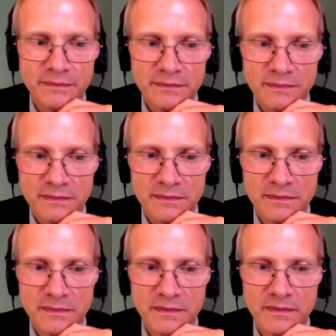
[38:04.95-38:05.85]

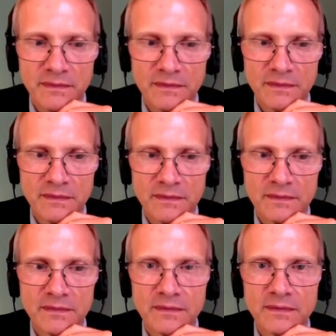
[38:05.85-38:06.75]

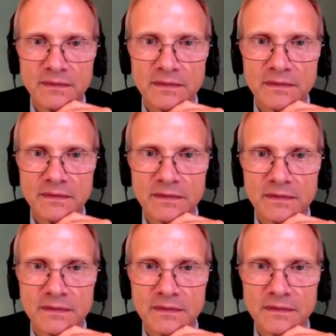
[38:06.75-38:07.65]
(not speaking)